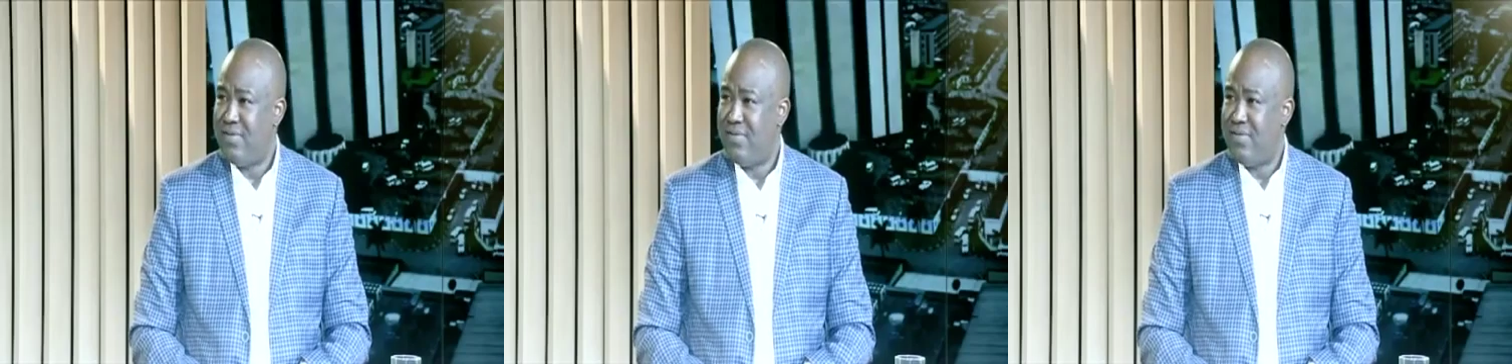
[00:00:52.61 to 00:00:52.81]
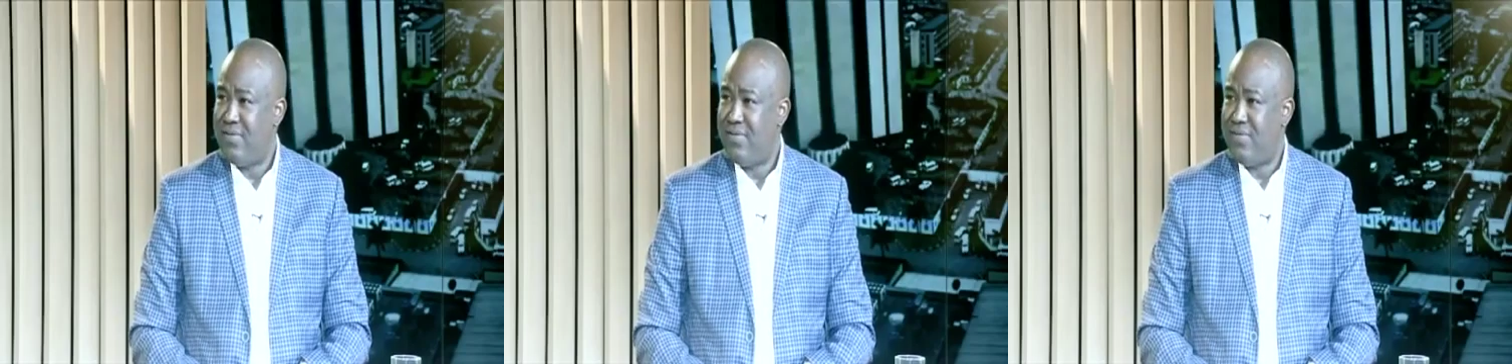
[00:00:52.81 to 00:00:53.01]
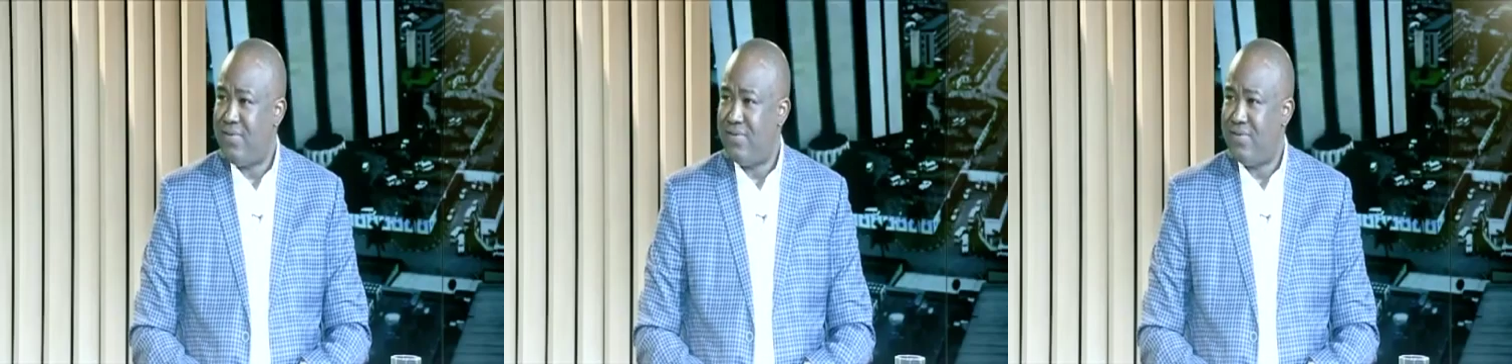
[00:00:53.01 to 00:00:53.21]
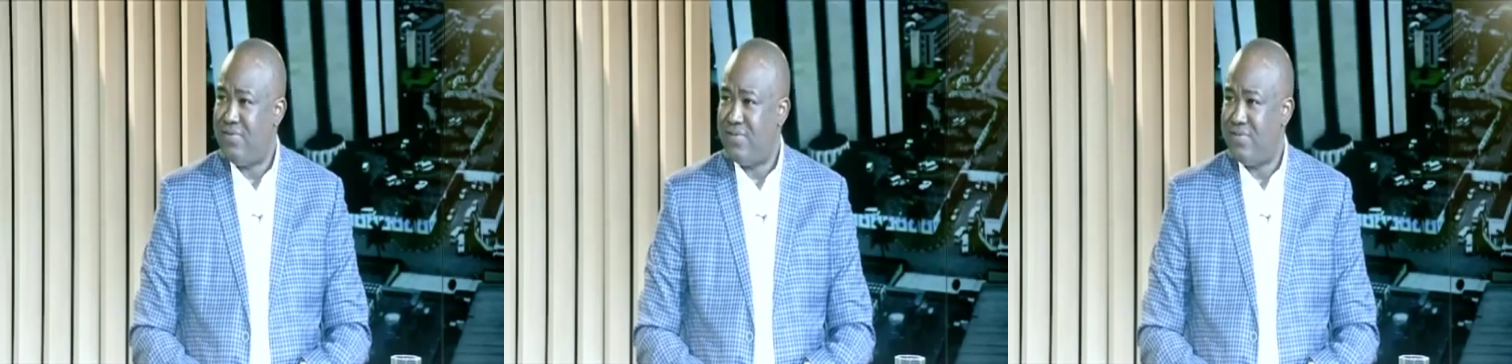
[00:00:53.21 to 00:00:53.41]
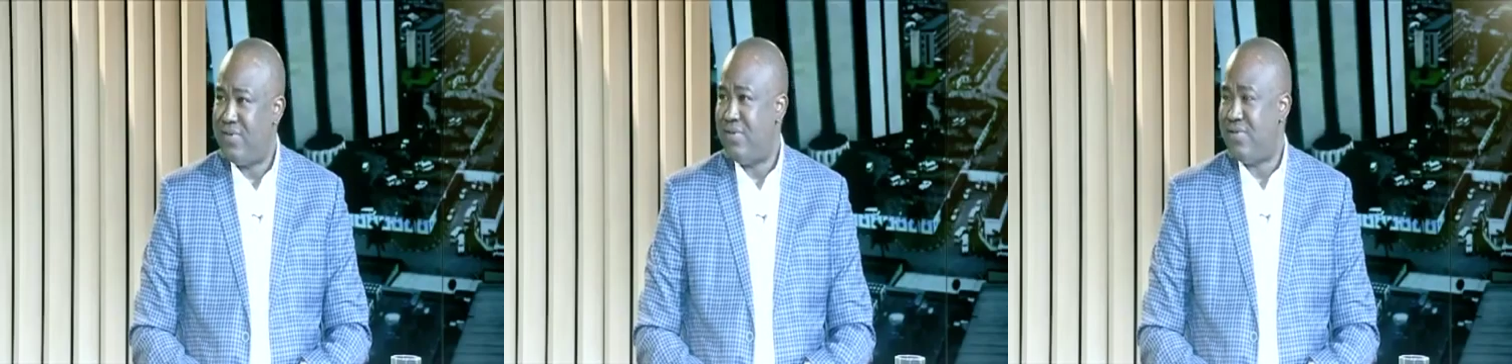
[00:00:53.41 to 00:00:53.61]
for the
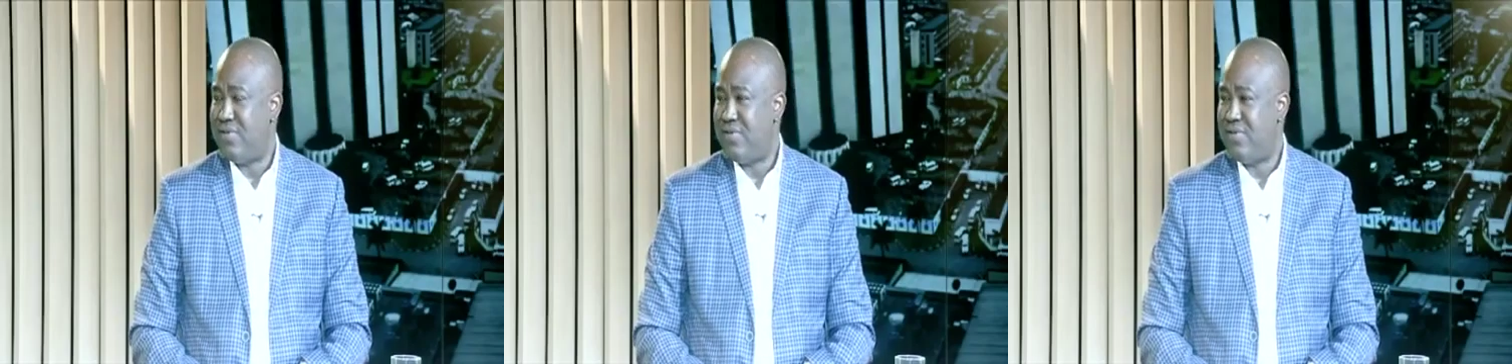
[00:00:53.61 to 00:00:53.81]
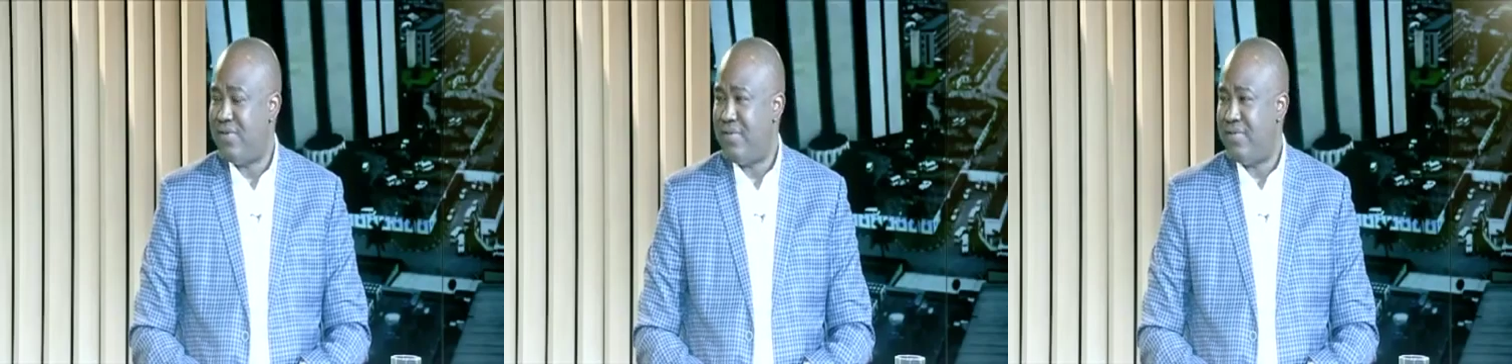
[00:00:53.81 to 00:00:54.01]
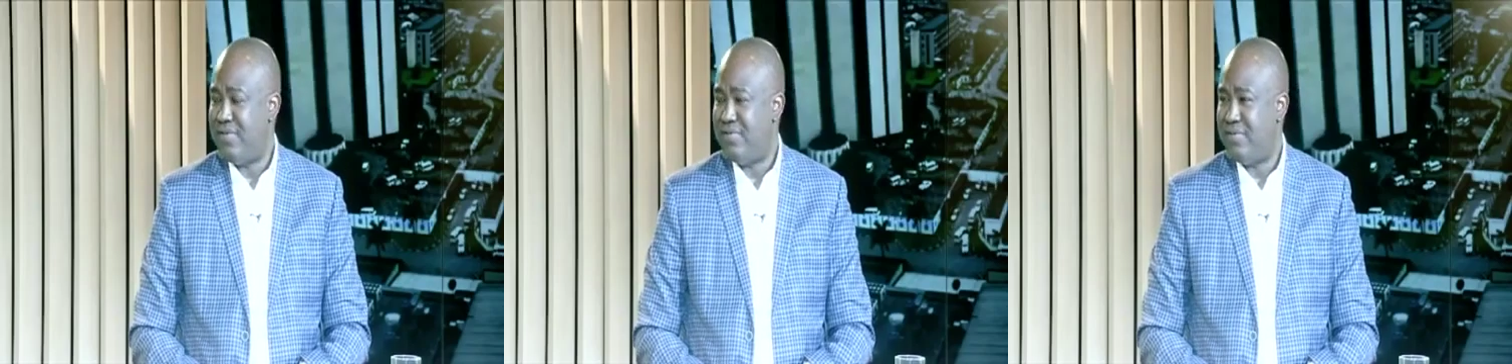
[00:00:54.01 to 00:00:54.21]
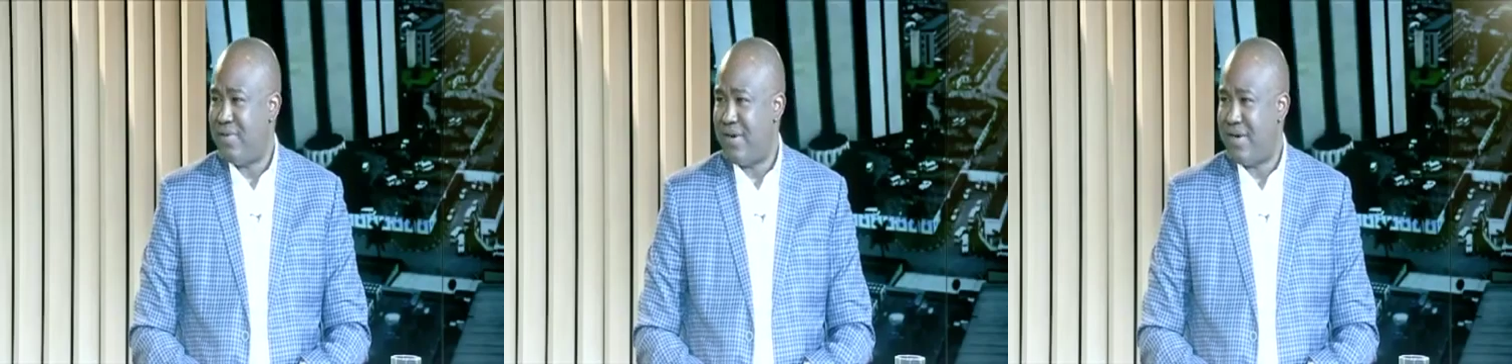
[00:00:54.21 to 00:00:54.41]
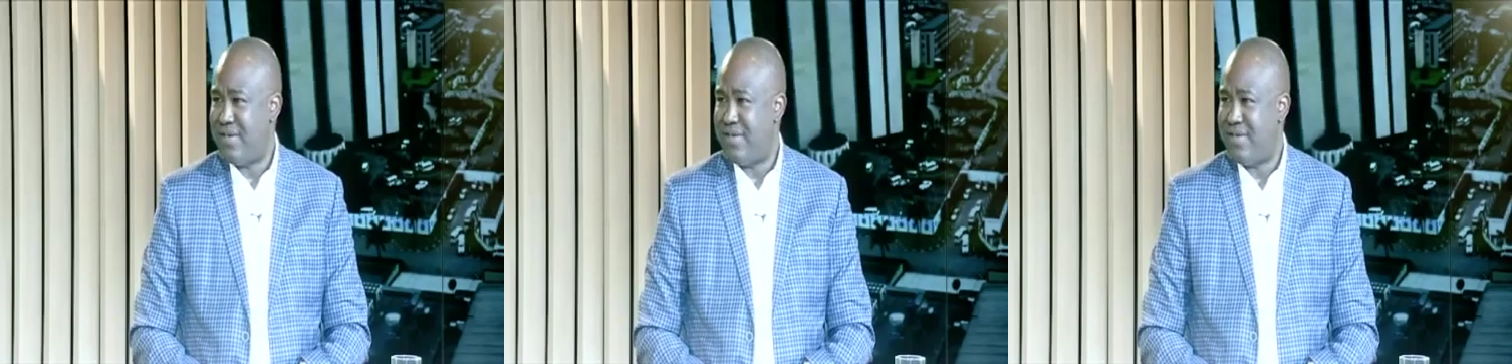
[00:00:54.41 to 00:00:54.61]
restoration of
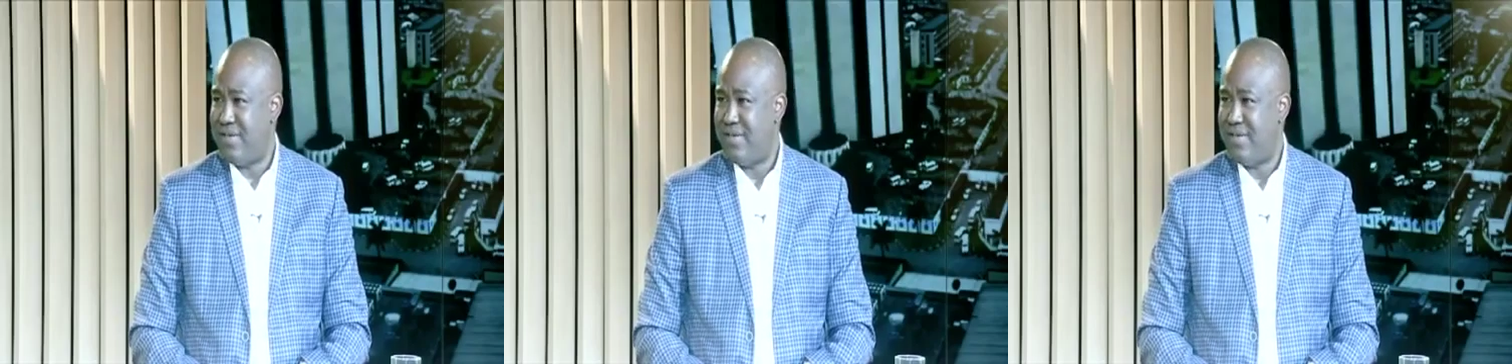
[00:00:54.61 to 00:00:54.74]
democracy.